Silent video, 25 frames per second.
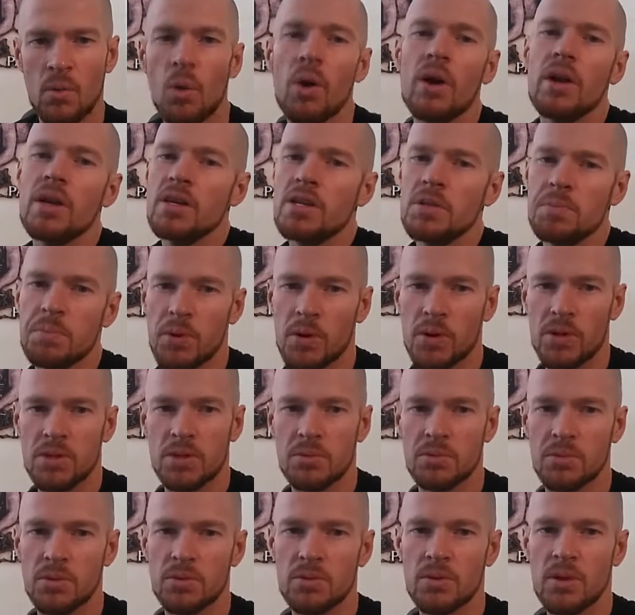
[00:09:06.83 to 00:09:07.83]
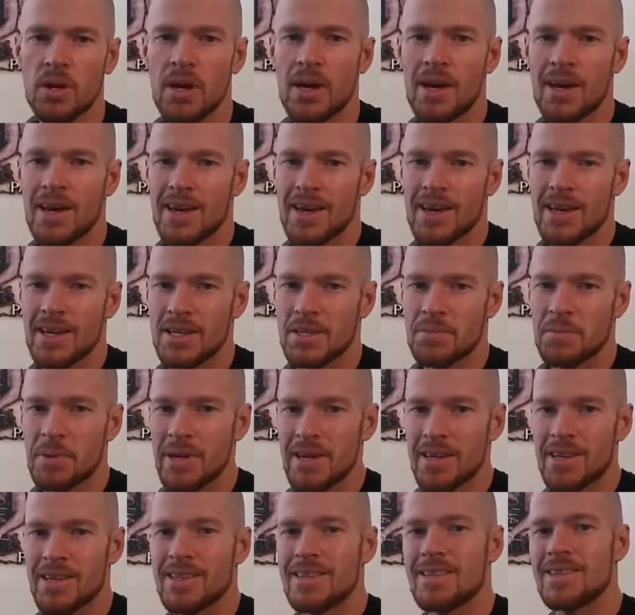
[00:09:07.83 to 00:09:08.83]
What is possible is
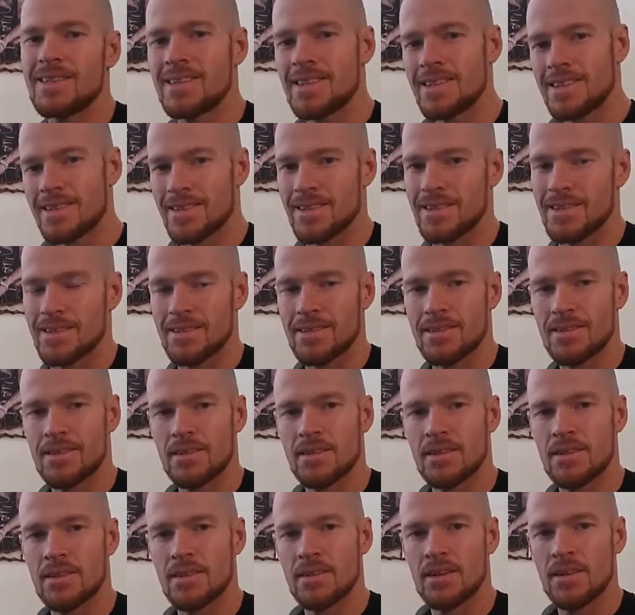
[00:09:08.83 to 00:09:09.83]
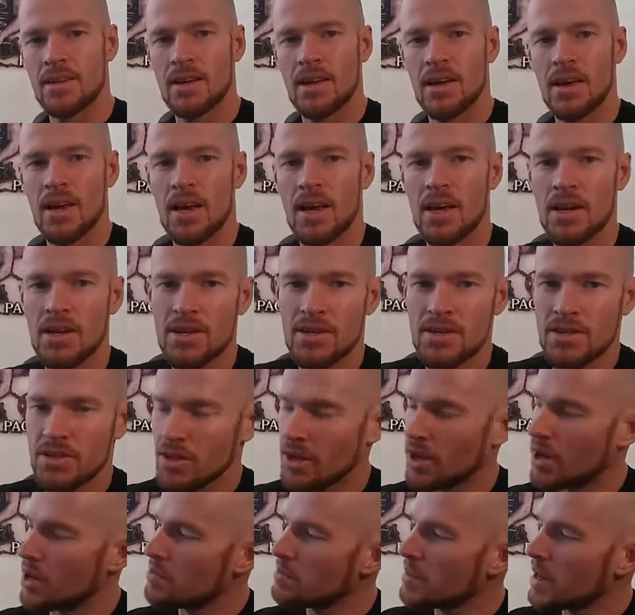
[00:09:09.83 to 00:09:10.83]
being consistent.
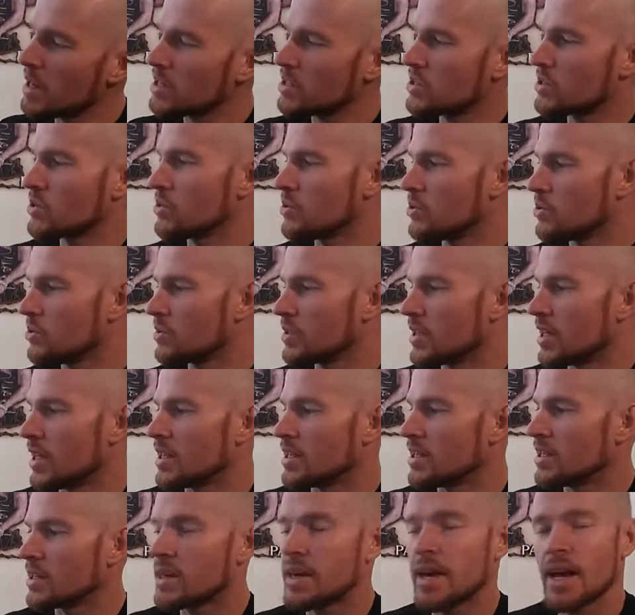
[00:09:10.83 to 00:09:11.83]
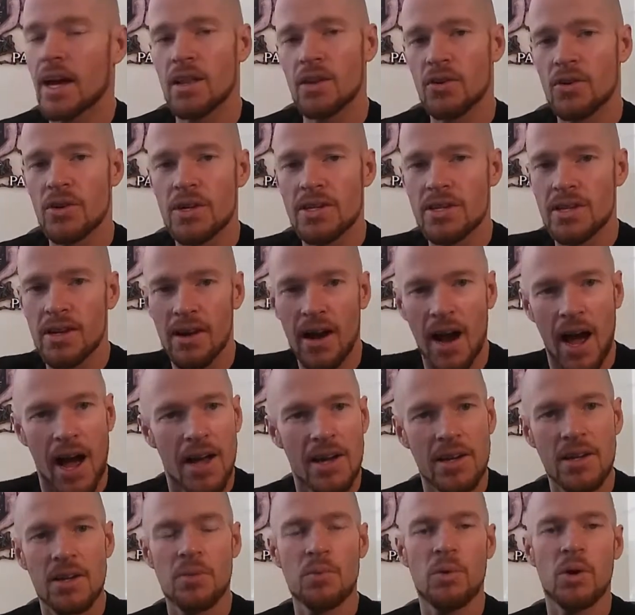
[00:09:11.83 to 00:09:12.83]
So make sure that your calories are
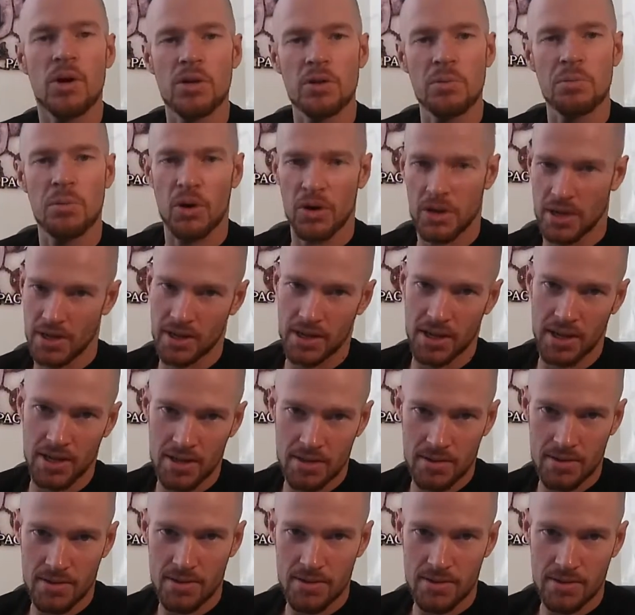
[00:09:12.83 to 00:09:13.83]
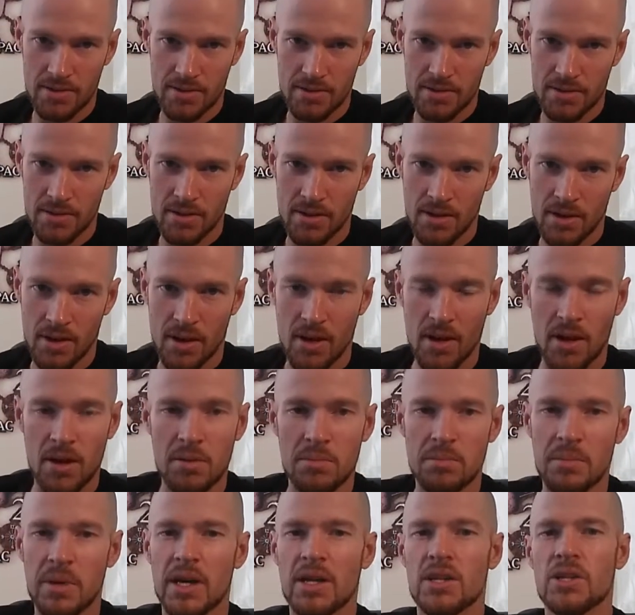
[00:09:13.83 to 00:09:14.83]
under what your body needs.
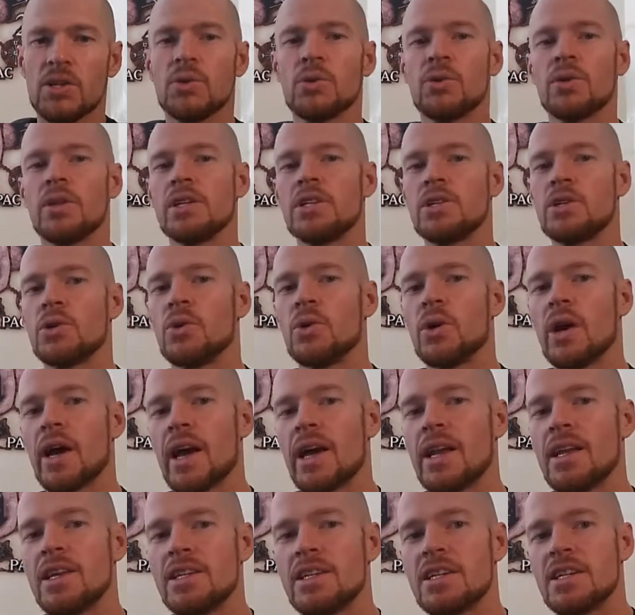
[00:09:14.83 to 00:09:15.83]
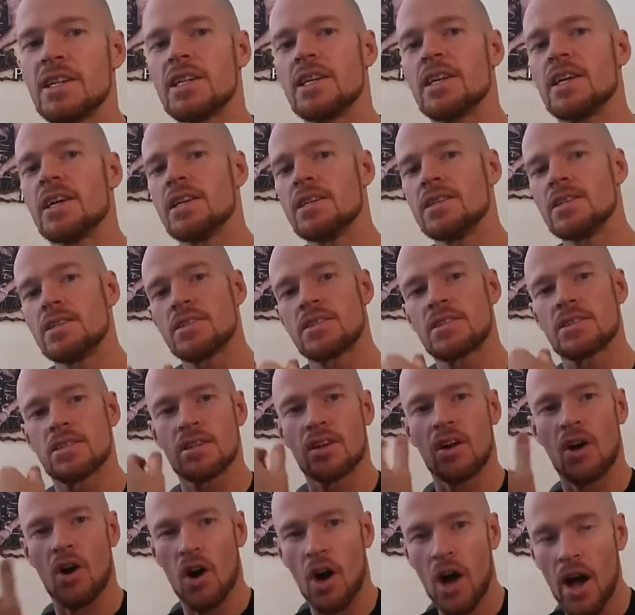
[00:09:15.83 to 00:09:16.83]
Make sure that your energy
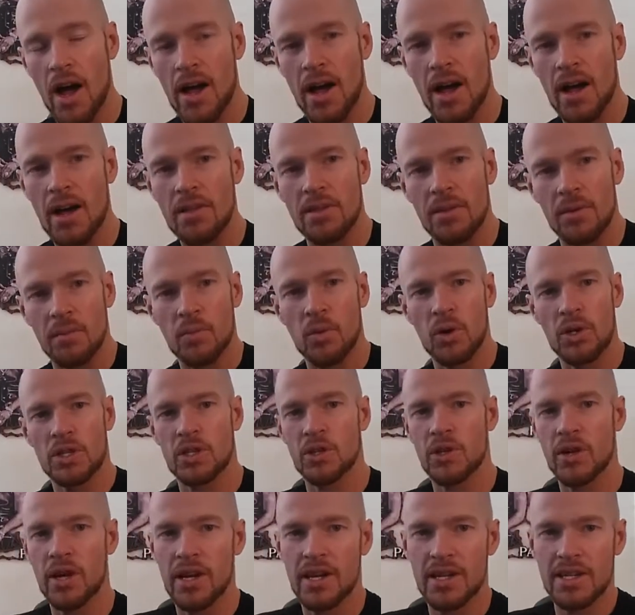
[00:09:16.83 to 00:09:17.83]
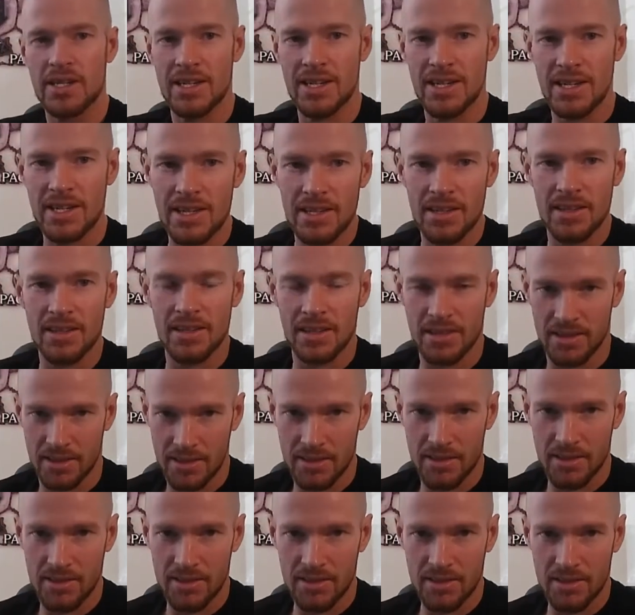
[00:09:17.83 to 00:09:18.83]
is higher than what your energy in
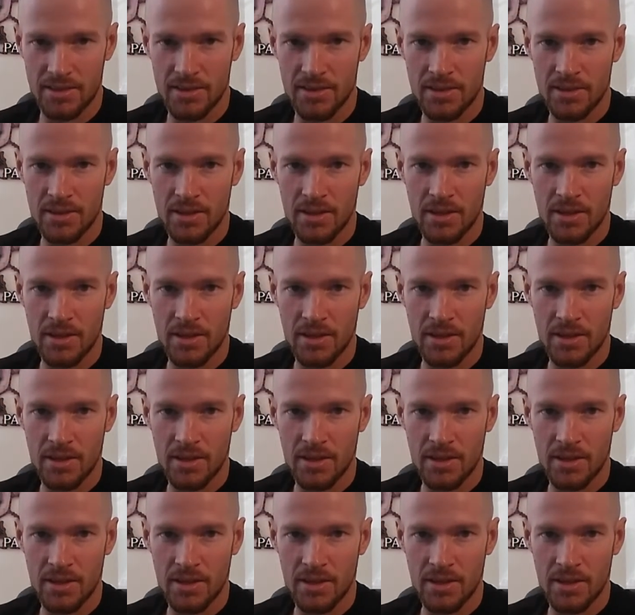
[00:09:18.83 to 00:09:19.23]
is.